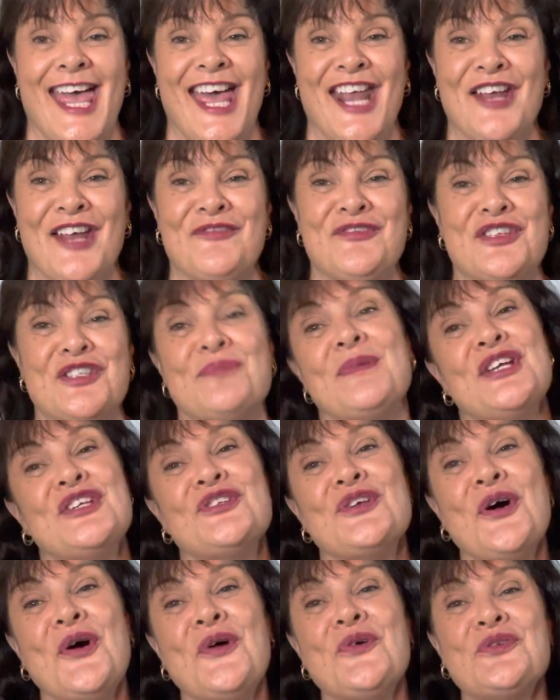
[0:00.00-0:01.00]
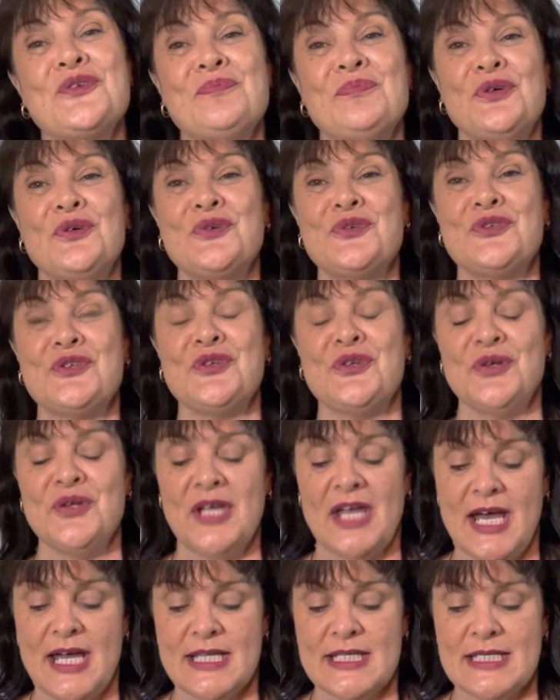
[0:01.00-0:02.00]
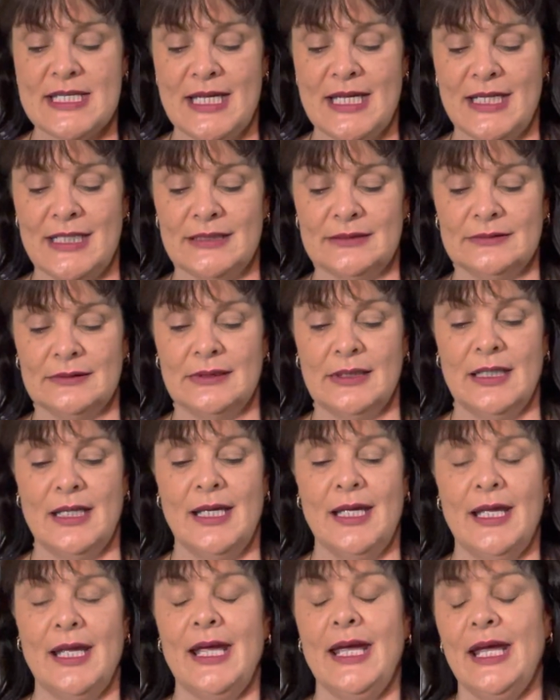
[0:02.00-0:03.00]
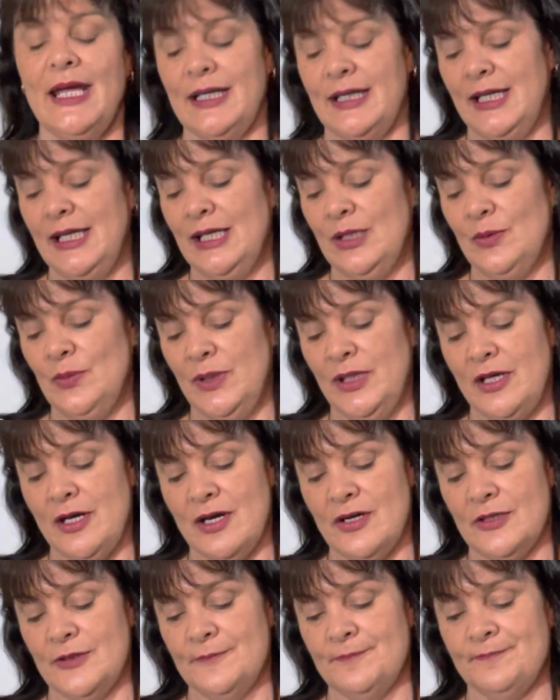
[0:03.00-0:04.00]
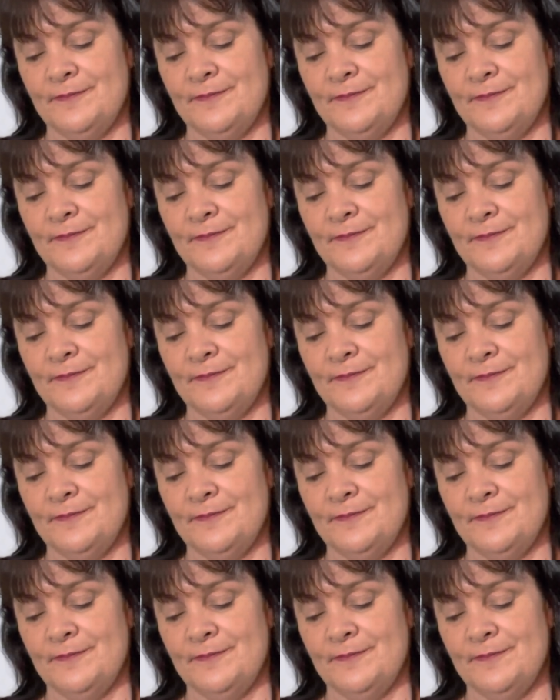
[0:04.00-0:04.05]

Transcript: And I've just been told to pull 2 cards out. And here we go.